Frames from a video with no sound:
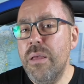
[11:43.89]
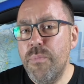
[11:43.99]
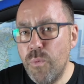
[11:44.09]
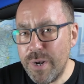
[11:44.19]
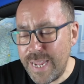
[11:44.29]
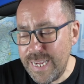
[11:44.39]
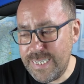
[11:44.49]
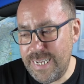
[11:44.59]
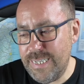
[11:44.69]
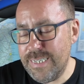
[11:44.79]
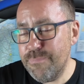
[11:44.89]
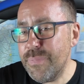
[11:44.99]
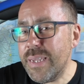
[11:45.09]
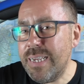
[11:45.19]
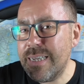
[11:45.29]
But what it is
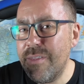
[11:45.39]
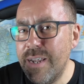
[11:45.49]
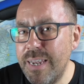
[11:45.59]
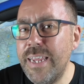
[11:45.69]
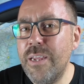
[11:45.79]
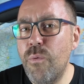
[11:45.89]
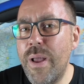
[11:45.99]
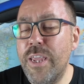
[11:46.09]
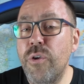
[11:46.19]
at the league where